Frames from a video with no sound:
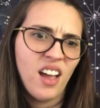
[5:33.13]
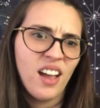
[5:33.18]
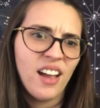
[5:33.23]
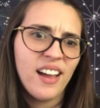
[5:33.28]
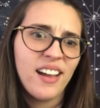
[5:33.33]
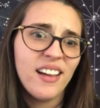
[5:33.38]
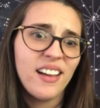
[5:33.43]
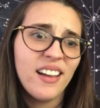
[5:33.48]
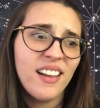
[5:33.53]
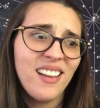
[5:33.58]

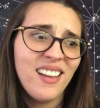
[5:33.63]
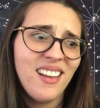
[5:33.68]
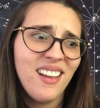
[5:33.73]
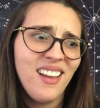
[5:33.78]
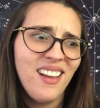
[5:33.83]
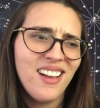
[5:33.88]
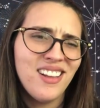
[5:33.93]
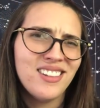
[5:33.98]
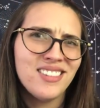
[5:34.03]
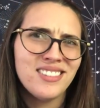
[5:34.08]
I
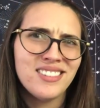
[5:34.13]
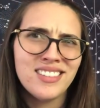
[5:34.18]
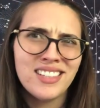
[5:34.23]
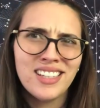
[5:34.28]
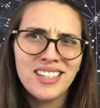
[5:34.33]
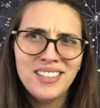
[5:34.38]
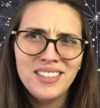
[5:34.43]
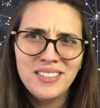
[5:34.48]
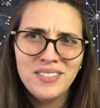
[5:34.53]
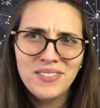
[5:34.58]

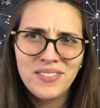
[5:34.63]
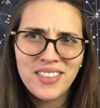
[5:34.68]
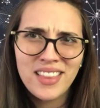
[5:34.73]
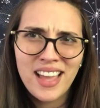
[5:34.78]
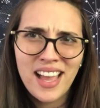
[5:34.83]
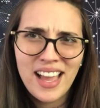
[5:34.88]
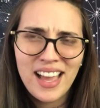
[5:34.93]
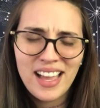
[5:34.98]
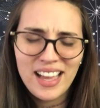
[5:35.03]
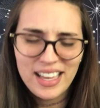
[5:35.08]
love
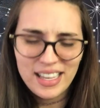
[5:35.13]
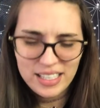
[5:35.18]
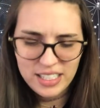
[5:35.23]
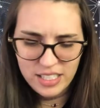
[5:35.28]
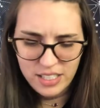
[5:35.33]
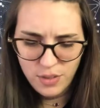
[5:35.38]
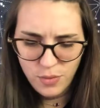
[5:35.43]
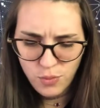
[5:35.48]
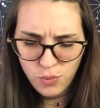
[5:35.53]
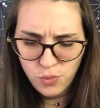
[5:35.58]
that.
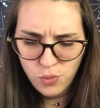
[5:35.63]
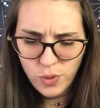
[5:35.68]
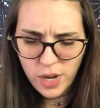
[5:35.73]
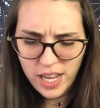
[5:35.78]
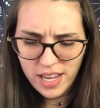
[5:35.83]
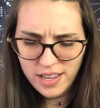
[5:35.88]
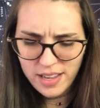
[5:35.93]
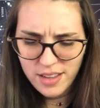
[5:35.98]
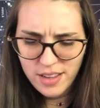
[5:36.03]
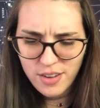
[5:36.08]

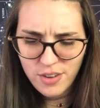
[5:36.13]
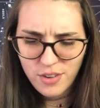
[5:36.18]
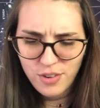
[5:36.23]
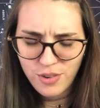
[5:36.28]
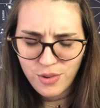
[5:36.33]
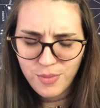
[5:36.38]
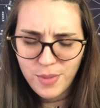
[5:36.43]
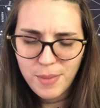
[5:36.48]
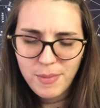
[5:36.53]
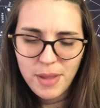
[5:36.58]

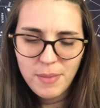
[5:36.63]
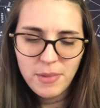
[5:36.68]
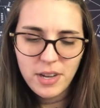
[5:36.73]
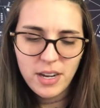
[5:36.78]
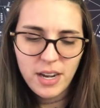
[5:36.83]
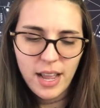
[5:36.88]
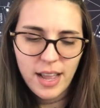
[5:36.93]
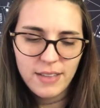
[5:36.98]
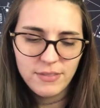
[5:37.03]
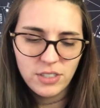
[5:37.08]
Wow. Maybe I'm
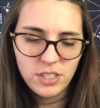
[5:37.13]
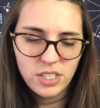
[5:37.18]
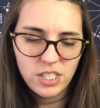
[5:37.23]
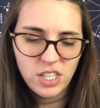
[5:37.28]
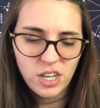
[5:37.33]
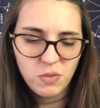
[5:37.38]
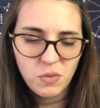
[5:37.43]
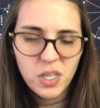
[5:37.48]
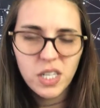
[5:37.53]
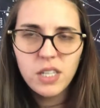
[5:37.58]
going to have to
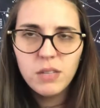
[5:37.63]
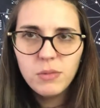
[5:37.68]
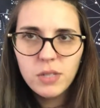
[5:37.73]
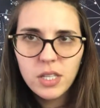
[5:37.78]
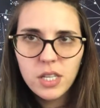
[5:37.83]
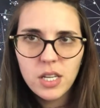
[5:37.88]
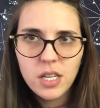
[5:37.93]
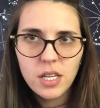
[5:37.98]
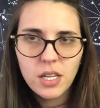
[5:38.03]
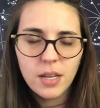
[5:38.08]
start working with
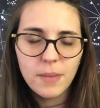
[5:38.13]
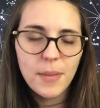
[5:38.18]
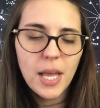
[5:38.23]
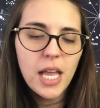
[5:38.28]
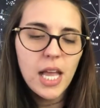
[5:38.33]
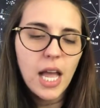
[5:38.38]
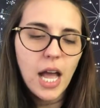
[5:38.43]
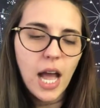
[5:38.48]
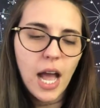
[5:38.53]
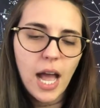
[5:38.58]
him.
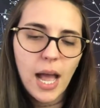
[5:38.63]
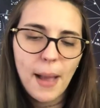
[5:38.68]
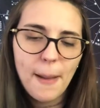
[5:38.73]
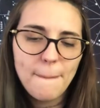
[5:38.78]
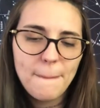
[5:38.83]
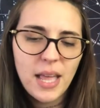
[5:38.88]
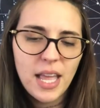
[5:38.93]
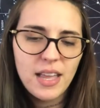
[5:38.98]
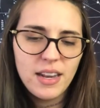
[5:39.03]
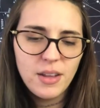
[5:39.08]

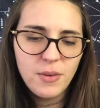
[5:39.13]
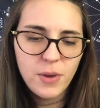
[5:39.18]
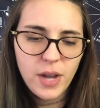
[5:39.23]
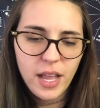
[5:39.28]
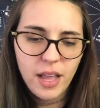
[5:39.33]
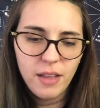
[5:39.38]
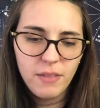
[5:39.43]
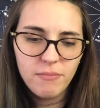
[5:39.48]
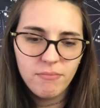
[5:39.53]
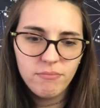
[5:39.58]
Um,
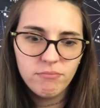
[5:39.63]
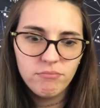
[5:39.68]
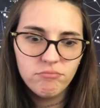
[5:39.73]
anyway,